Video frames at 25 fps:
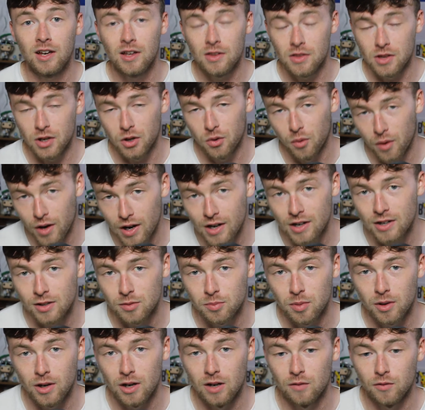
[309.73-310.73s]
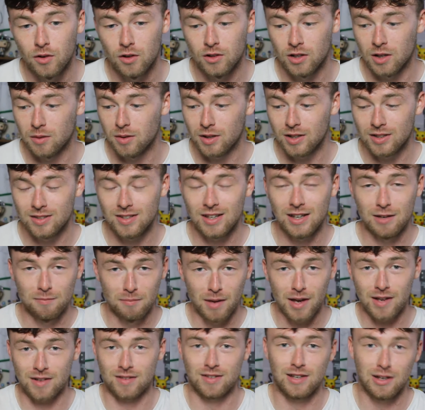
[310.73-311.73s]
the greatest player of all time, you can say
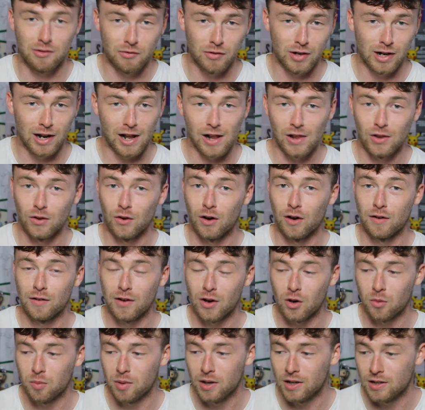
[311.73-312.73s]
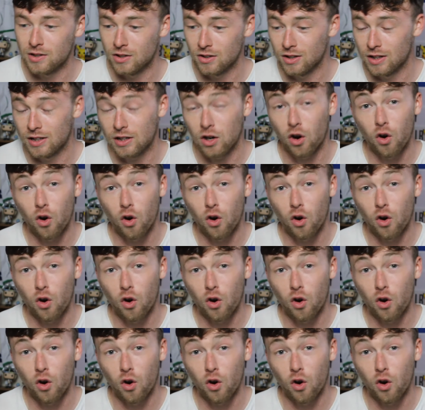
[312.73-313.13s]
Messi and Ronaldo have now played in your league.